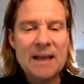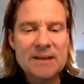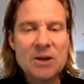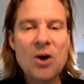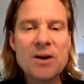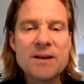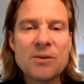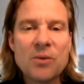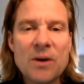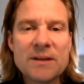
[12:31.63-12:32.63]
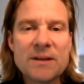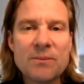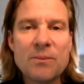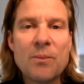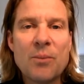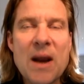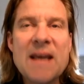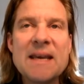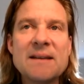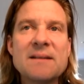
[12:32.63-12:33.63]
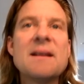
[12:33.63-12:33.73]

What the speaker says: as hard as it was to break into